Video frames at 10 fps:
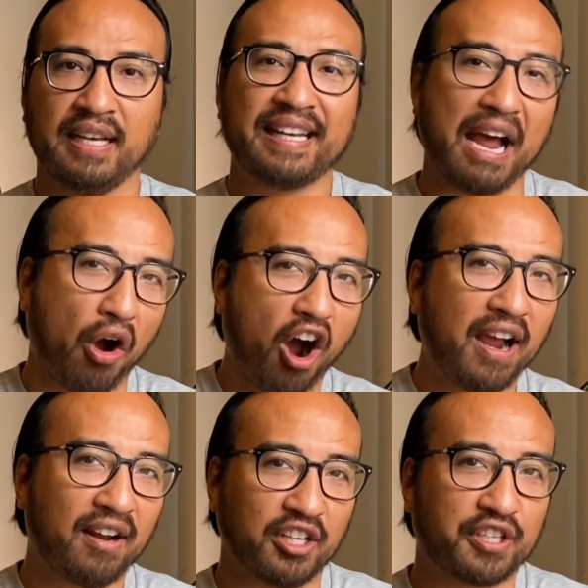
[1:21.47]
Now, I
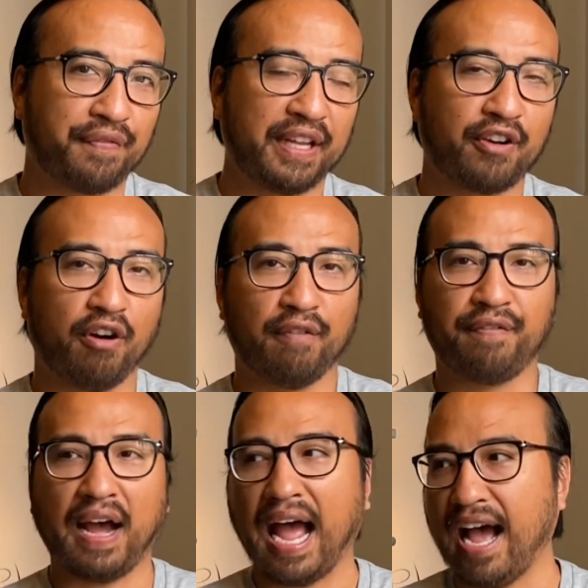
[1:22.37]
like to think of
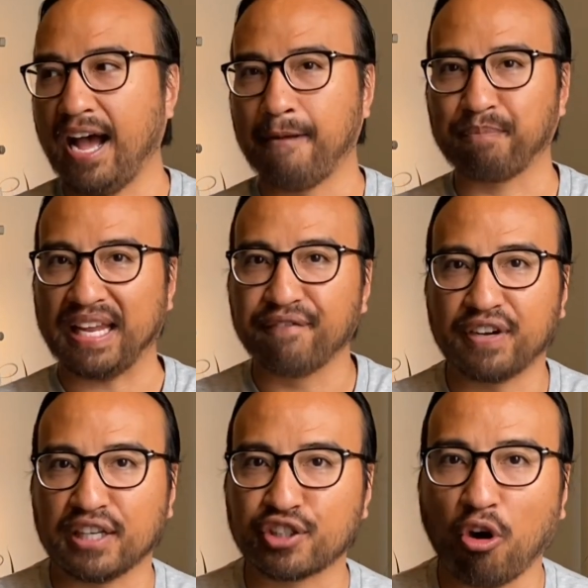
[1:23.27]

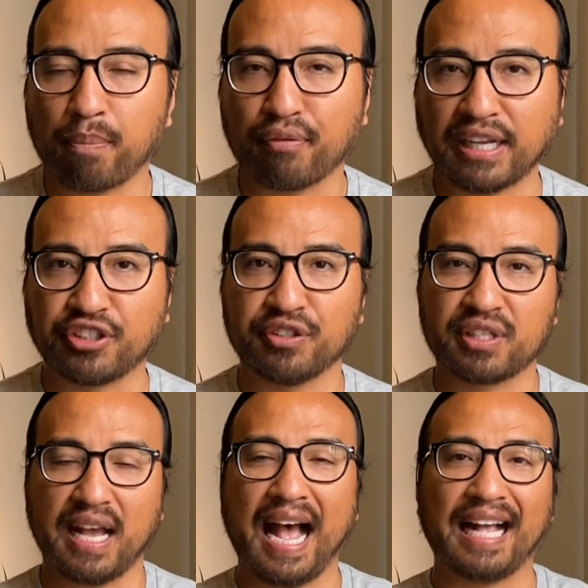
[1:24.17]
inverse
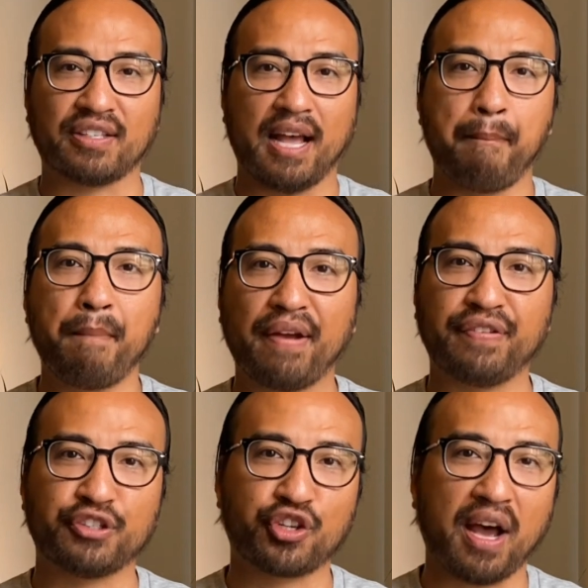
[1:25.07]
operations as a
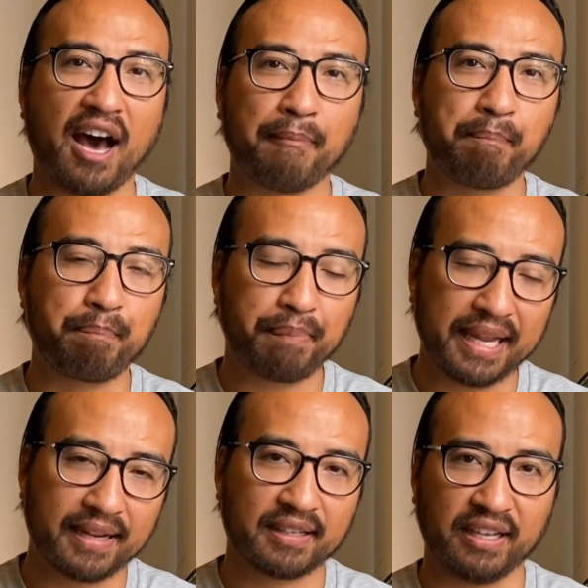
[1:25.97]
method to
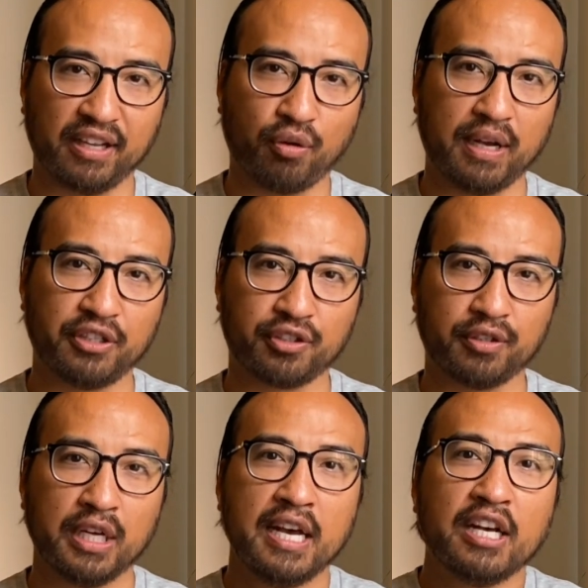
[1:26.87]
unpick the
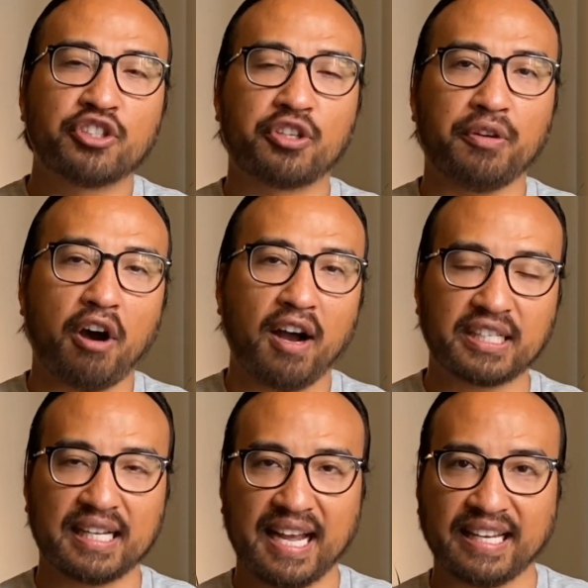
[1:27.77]
equation to
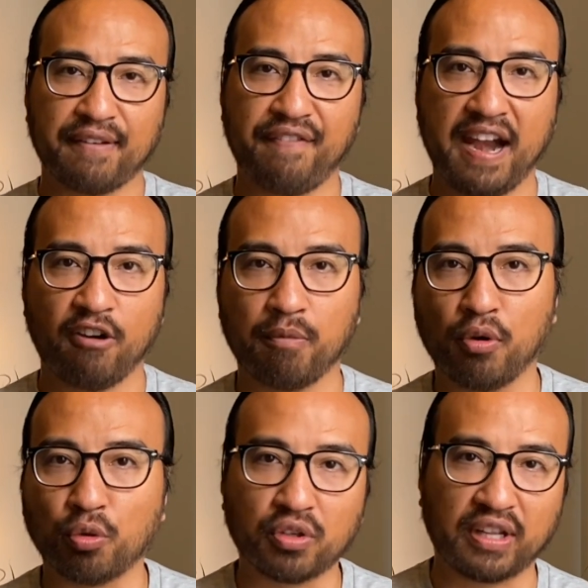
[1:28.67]
isolate the
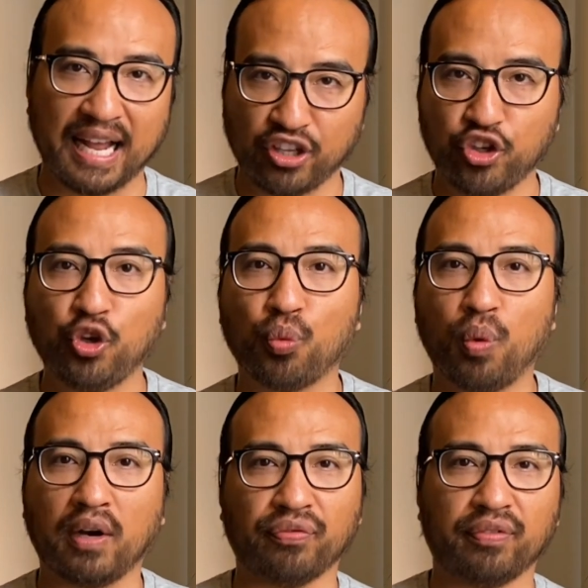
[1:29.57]
variable that you
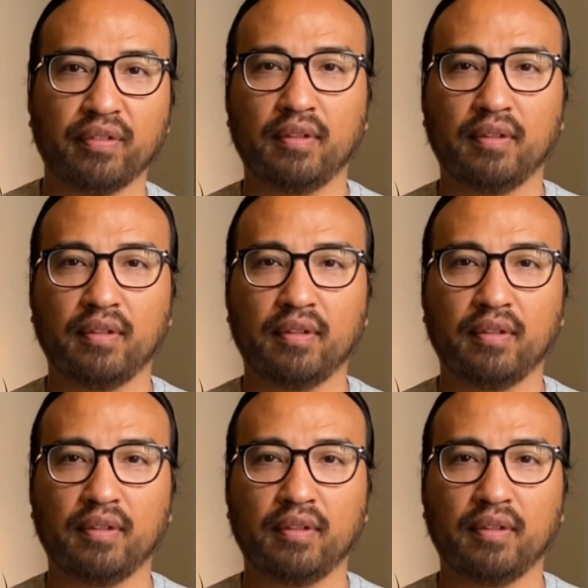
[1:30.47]
want.